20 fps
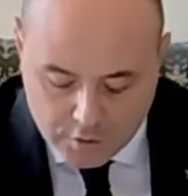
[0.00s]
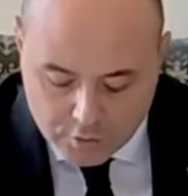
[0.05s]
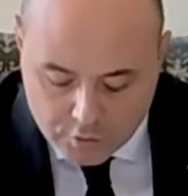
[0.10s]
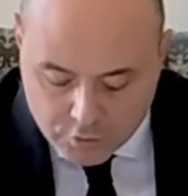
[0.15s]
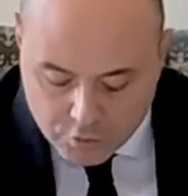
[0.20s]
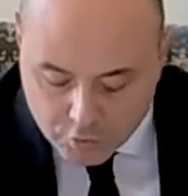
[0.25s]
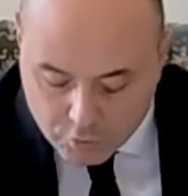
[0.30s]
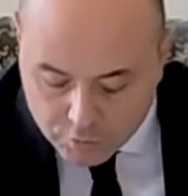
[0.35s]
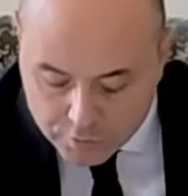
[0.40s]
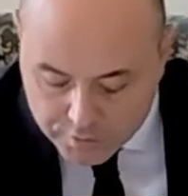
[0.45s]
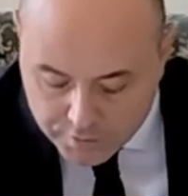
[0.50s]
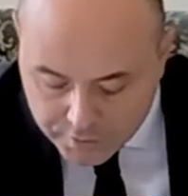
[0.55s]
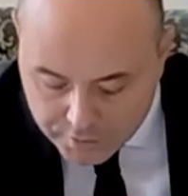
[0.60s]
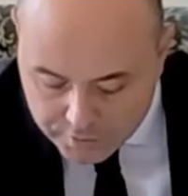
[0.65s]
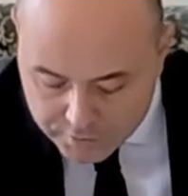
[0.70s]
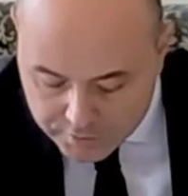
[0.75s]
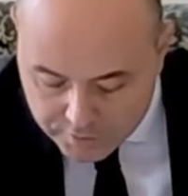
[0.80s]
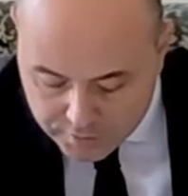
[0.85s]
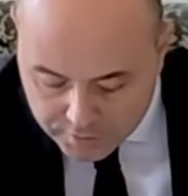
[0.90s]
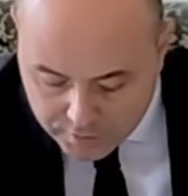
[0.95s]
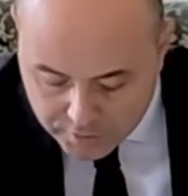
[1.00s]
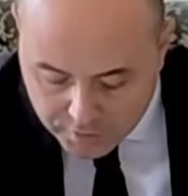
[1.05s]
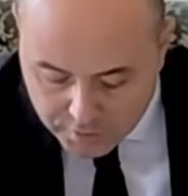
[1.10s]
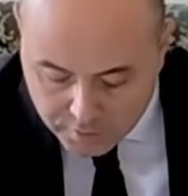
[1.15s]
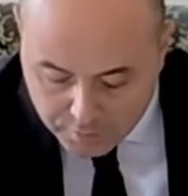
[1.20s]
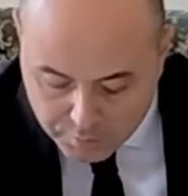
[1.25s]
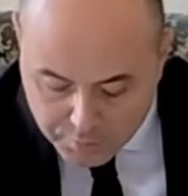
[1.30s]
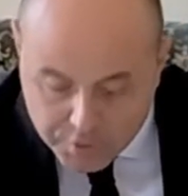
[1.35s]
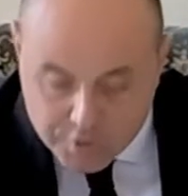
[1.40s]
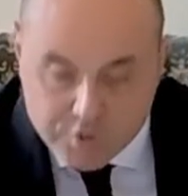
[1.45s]
Through this
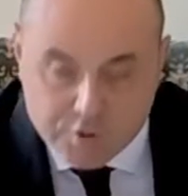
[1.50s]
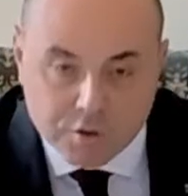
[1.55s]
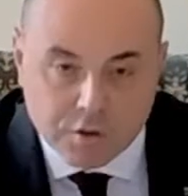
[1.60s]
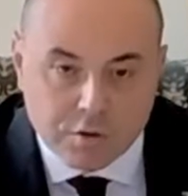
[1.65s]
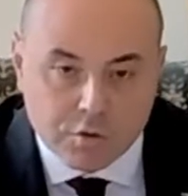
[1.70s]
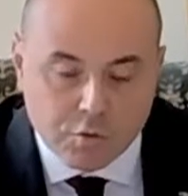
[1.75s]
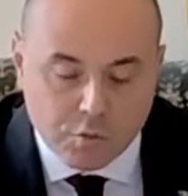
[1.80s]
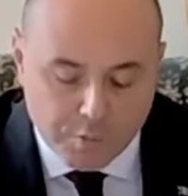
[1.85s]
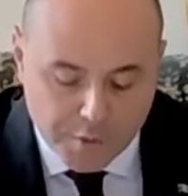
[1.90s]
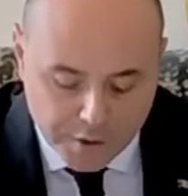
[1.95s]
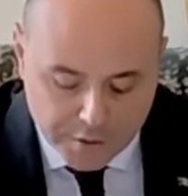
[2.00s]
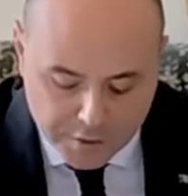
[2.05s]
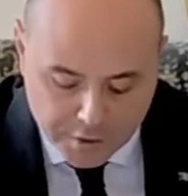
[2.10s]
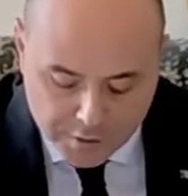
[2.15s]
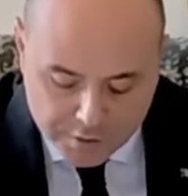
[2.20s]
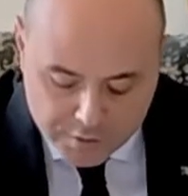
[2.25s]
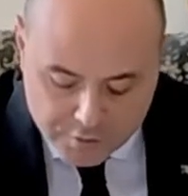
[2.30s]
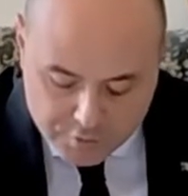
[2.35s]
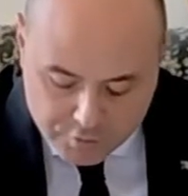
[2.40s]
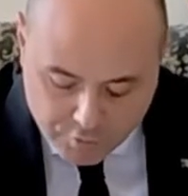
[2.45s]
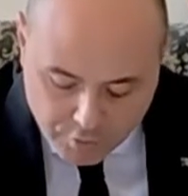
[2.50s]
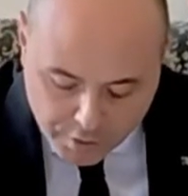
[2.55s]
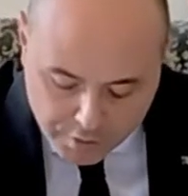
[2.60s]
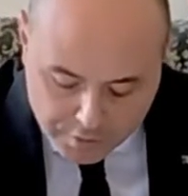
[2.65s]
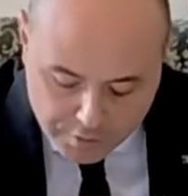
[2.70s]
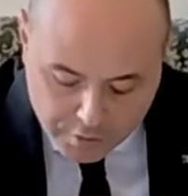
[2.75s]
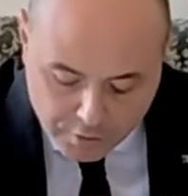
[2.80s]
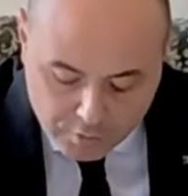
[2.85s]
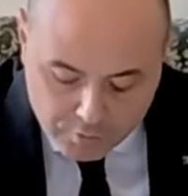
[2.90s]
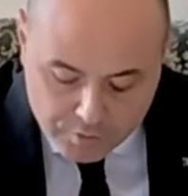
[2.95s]
measure, Romania is right
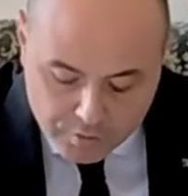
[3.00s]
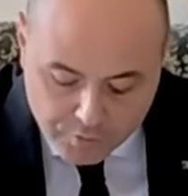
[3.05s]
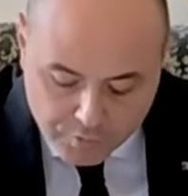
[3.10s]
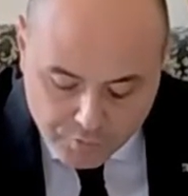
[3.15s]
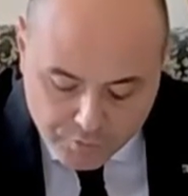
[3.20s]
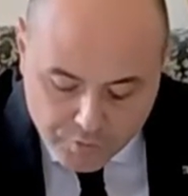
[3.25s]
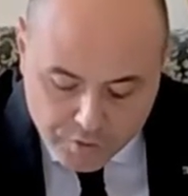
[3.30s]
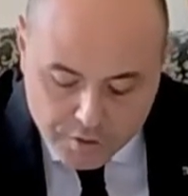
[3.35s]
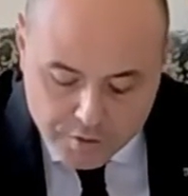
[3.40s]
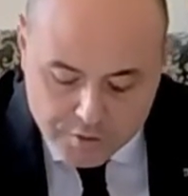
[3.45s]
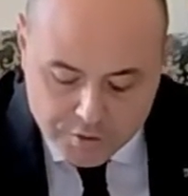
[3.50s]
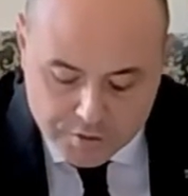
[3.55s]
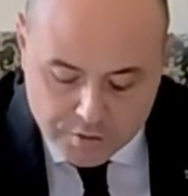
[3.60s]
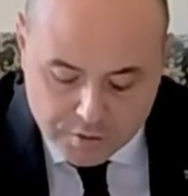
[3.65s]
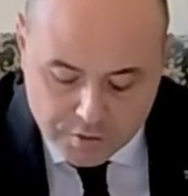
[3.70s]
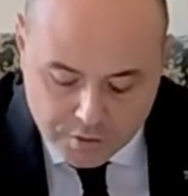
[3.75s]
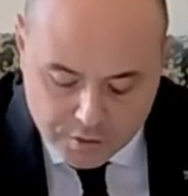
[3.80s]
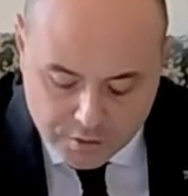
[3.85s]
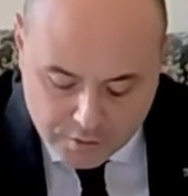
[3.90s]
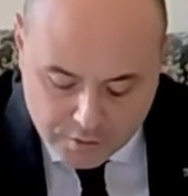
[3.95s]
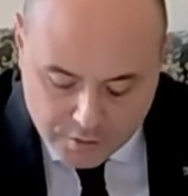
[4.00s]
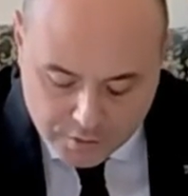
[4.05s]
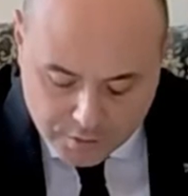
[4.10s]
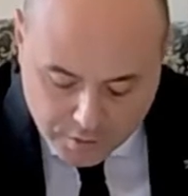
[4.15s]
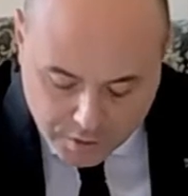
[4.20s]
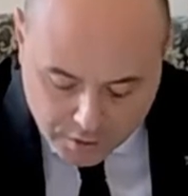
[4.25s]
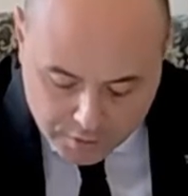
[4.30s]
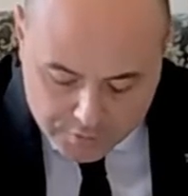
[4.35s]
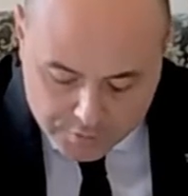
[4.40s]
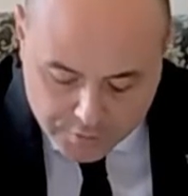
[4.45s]
now the first
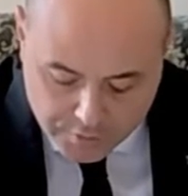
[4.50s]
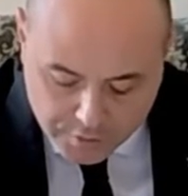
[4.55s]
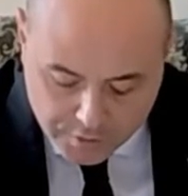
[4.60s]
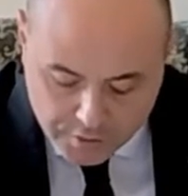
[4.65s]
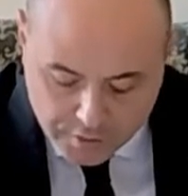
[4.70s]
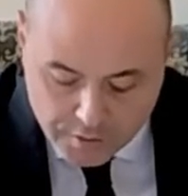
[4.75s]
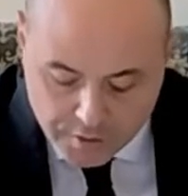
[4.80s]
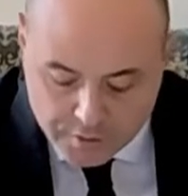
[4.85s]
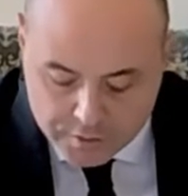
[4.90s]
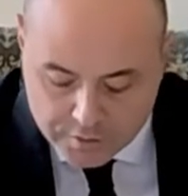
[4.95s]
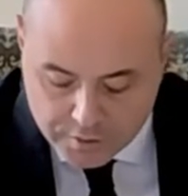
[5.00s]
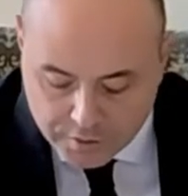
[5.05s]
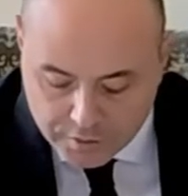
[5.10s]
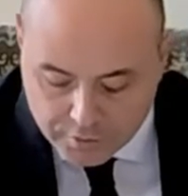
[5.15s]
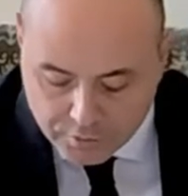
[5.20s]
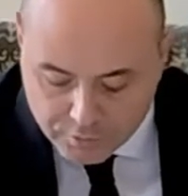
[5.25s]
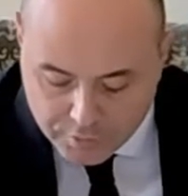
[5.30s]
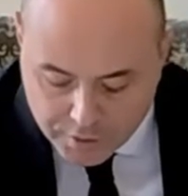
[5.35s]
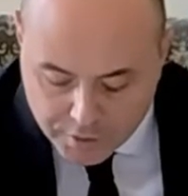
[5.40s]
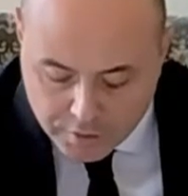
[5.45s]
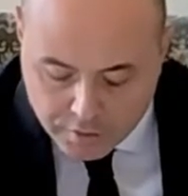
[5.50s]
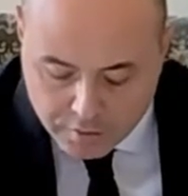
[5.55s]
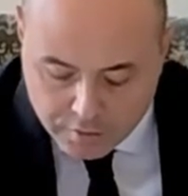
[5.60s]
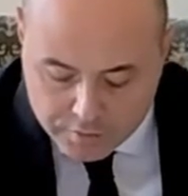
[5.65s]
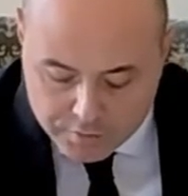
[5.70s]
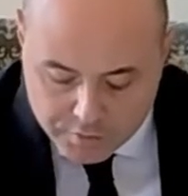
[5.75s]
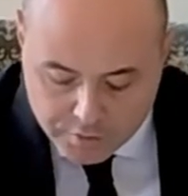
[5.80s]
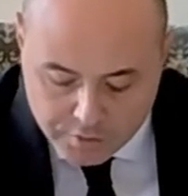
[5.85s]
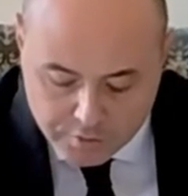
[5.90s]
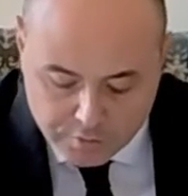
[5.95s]
country and a unique
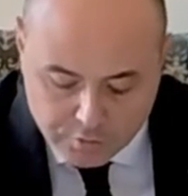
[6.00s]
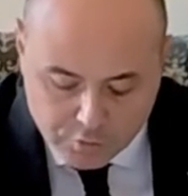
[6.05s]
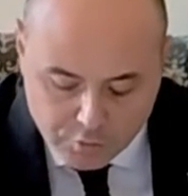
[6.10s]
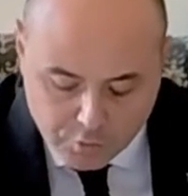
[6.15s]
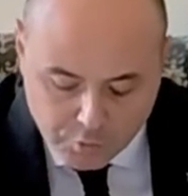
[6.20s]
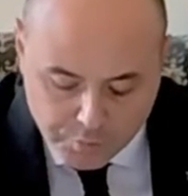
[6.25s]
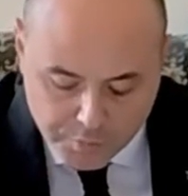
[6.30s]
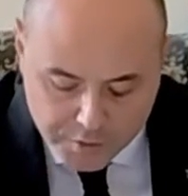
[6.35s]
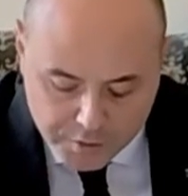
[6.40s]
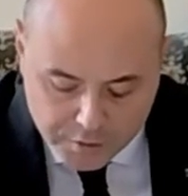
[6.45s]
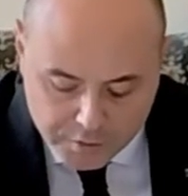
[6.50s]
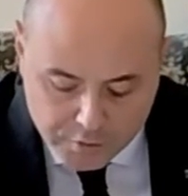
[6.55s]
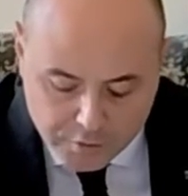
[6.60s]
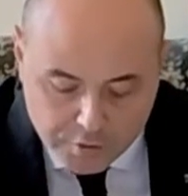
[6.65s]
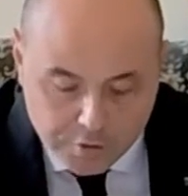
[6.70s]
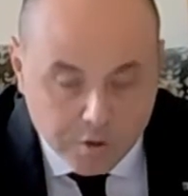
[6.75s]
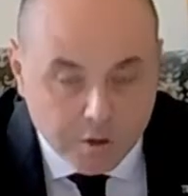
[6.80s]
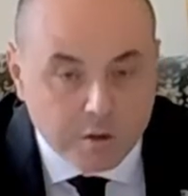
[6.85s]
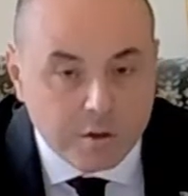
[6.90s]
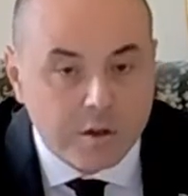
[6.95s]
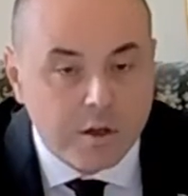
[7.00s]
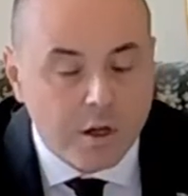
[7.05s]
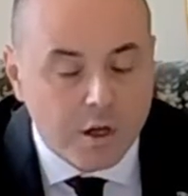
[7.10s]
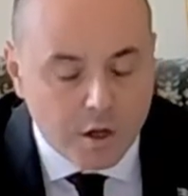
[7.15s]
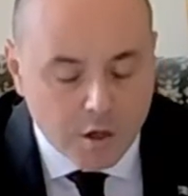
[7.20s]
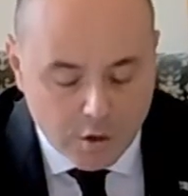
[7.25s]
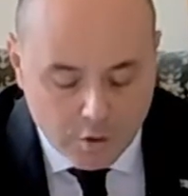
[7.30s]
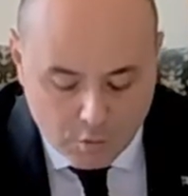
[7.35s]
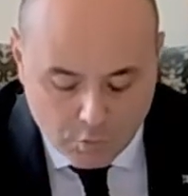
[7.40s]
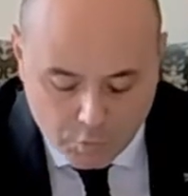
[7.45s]
country in European Union
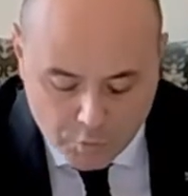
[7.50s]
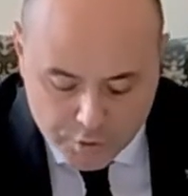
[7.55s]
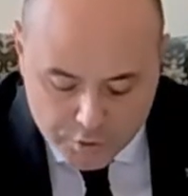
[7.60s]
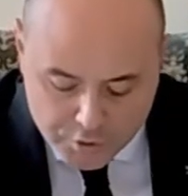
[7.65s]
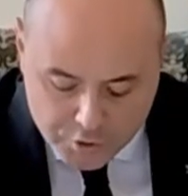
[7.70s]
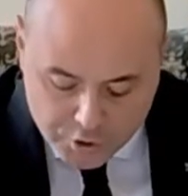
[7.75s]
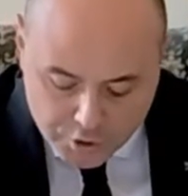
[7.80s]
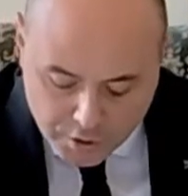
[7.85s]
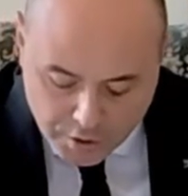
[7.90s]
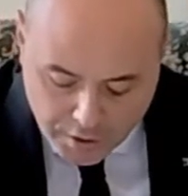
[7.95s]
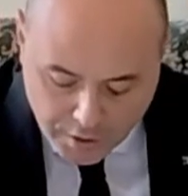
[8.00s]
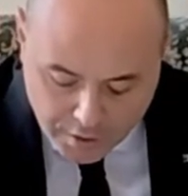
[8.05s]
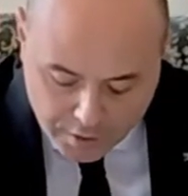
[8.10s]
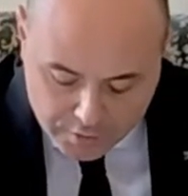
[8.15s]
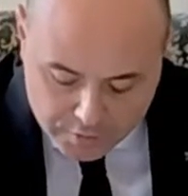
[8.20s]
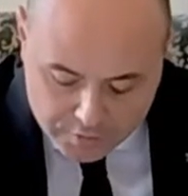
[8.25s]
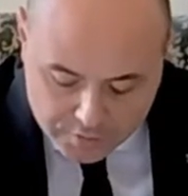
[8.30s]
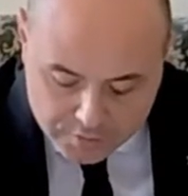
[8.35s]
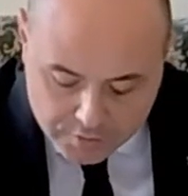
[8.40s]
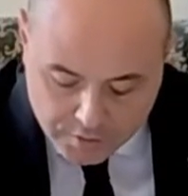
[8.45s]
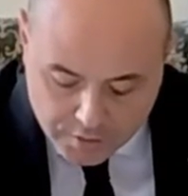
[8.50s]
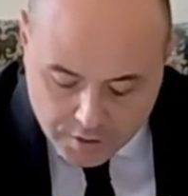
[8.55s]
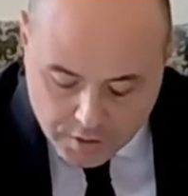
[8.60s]
which has